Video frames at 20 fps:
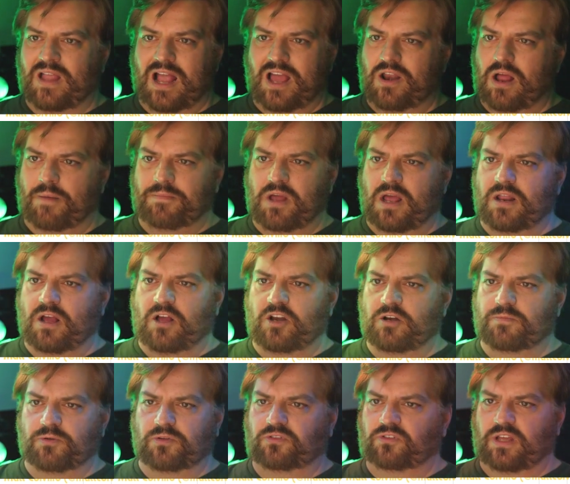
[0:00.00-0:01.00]
I'm not
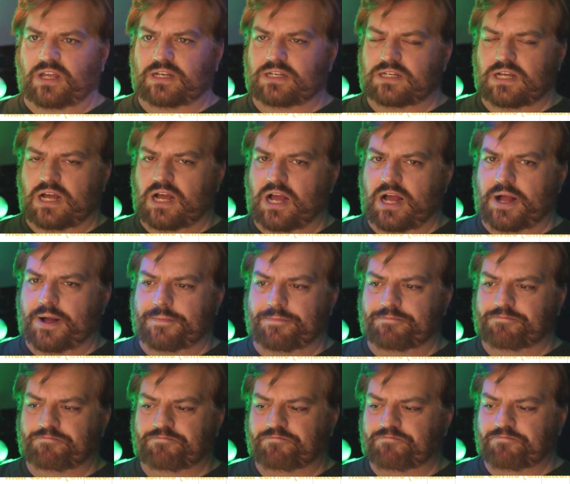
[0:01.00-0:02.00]

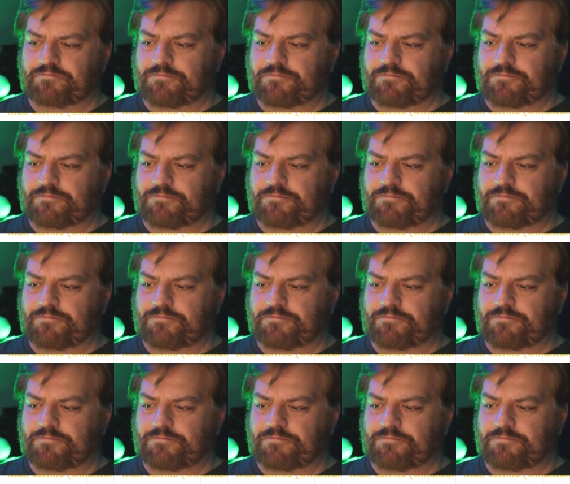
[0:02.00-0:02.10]
100%.